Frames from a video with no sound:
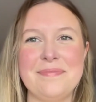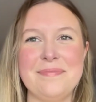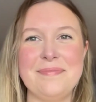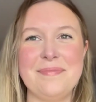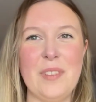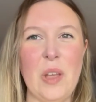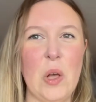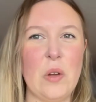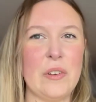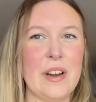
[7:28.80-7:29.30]

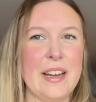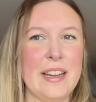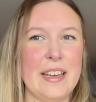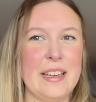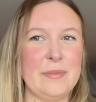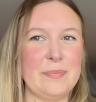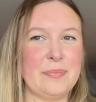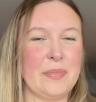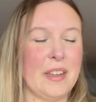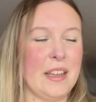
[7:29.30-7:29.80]

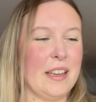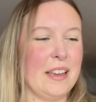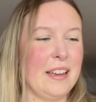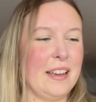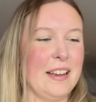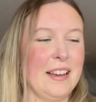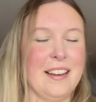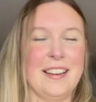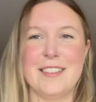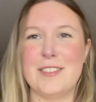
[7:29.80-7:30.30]
Alrighty.
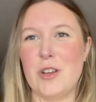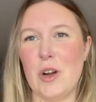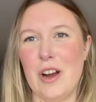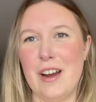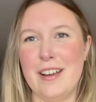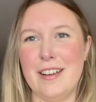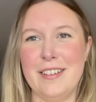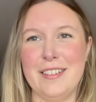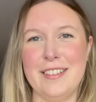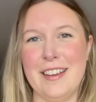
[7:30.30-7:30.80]

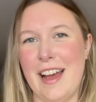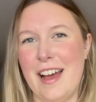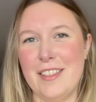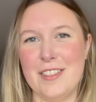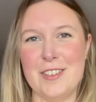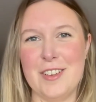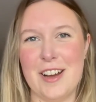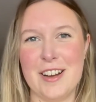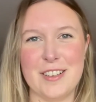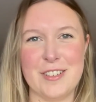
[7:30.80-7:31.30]
Sorry, yeah,
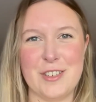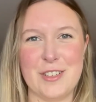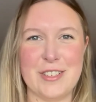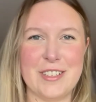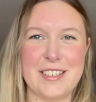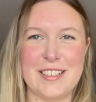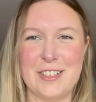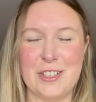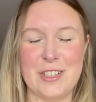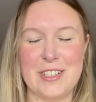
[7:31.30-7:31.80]
the
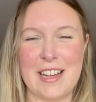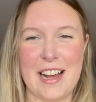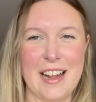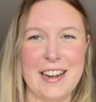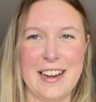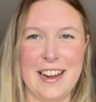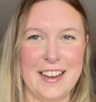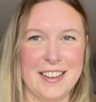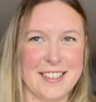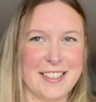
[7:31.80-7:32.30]
dog's she's got
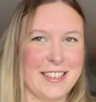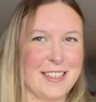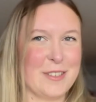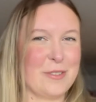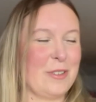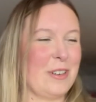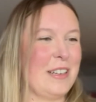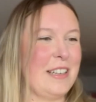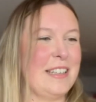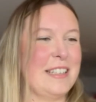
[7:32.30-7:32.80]
nails. It is
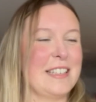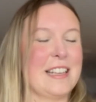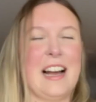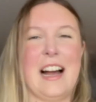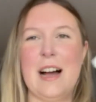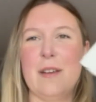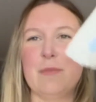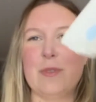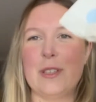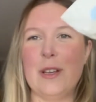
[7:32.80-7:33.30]
what it is.
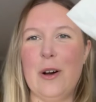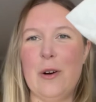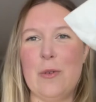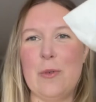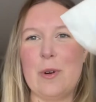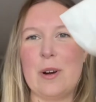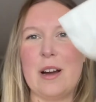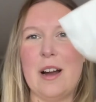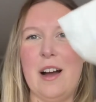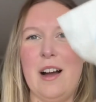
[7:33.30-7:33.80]
So
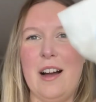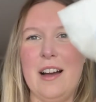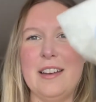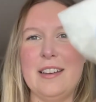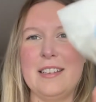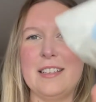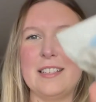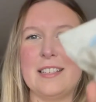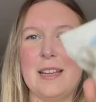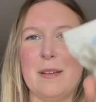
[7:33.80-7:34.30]
we're
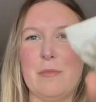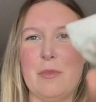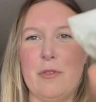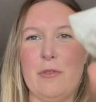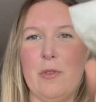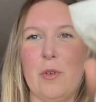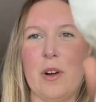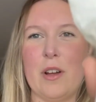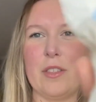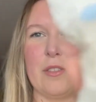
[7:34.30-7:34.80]
on December
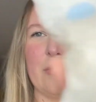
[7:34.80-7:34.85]
4th,